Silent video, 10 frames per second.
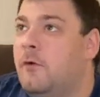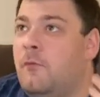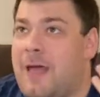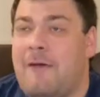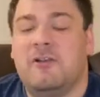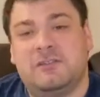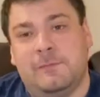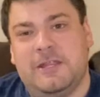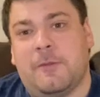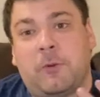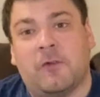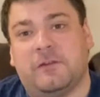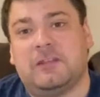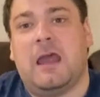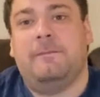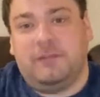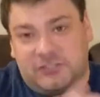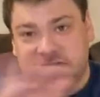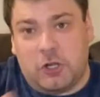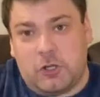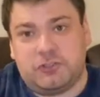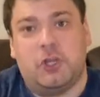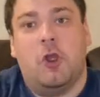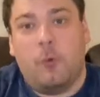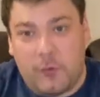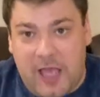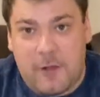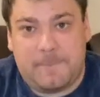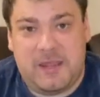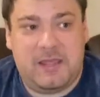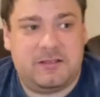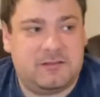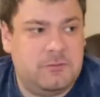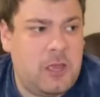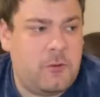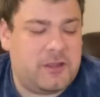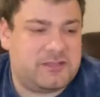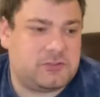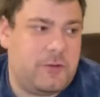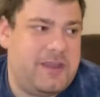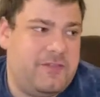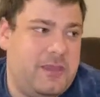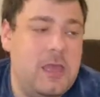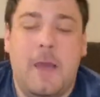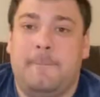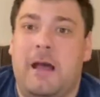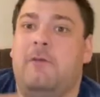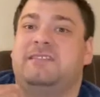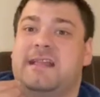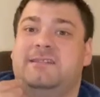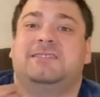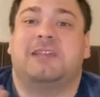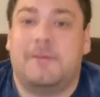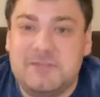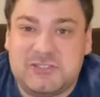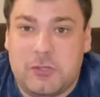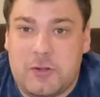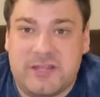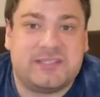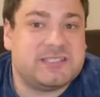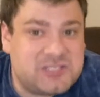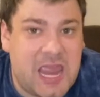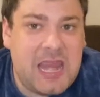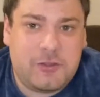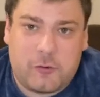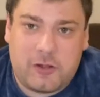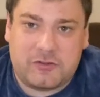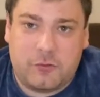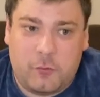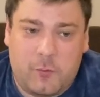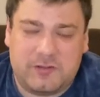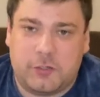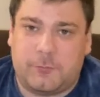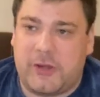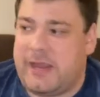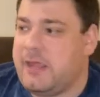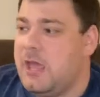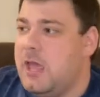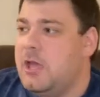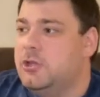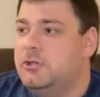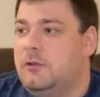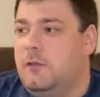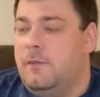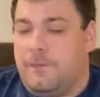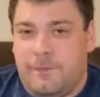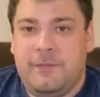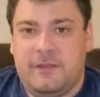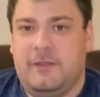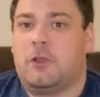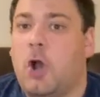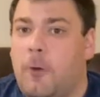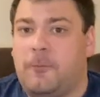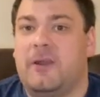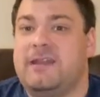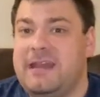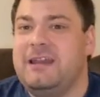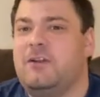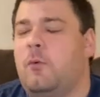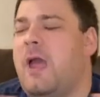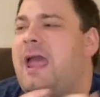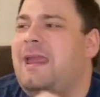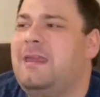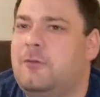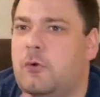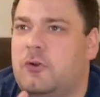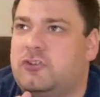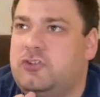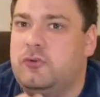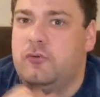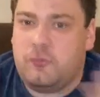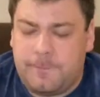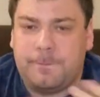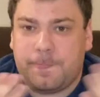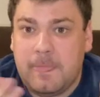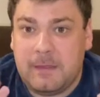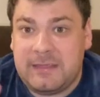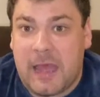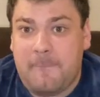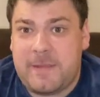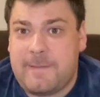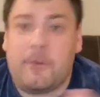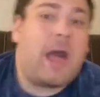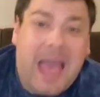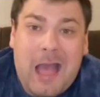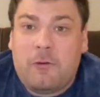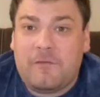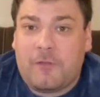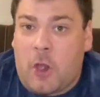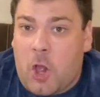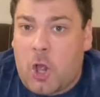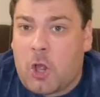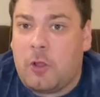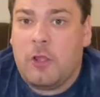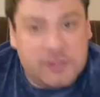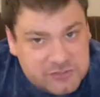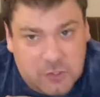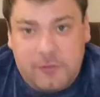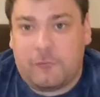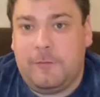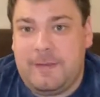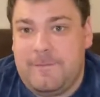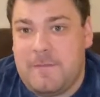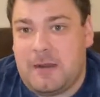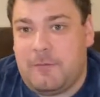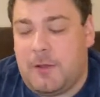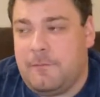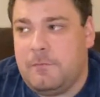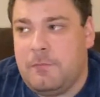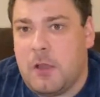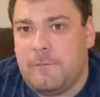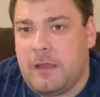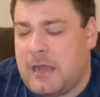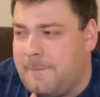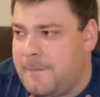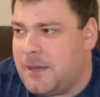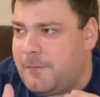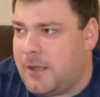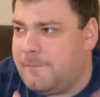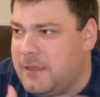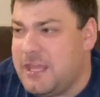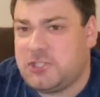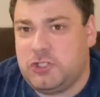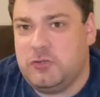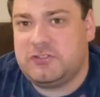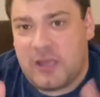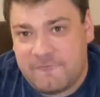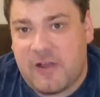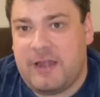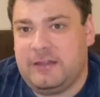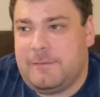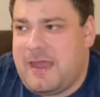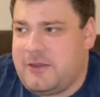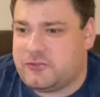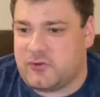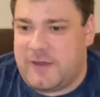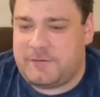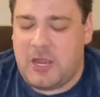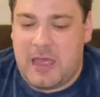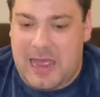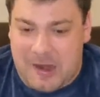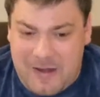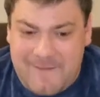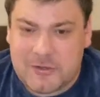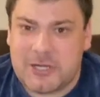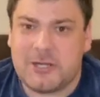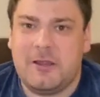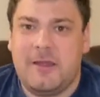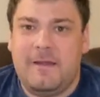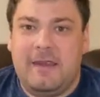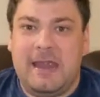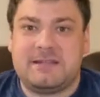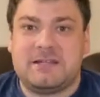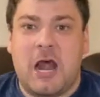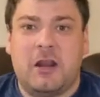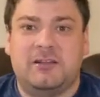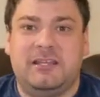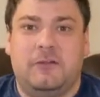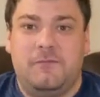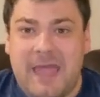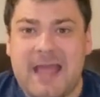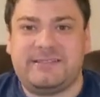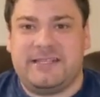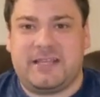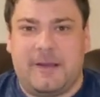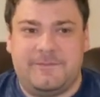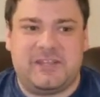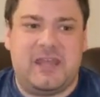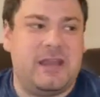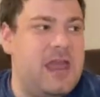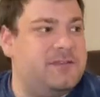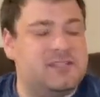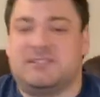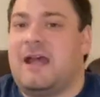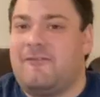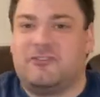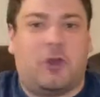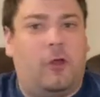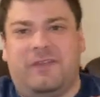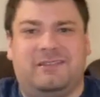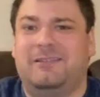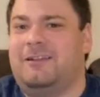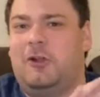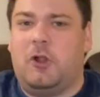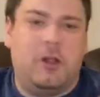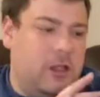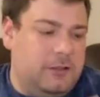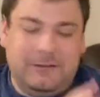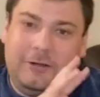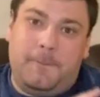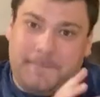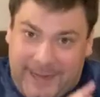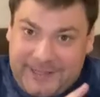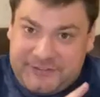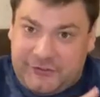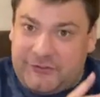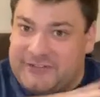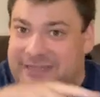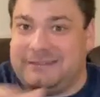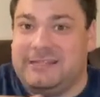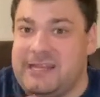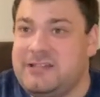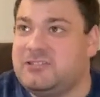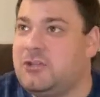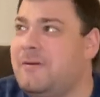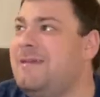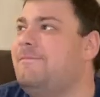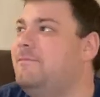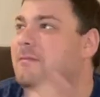that would be the perfect time to search without being noticed or anything. But since some students stayed during the winter break, the culprit needed a way in order to get people out of the hall, so there would be minimum issues finding the manuscript. However, it's not until Nancy comes in and discovers all these little puzzles that leads to it,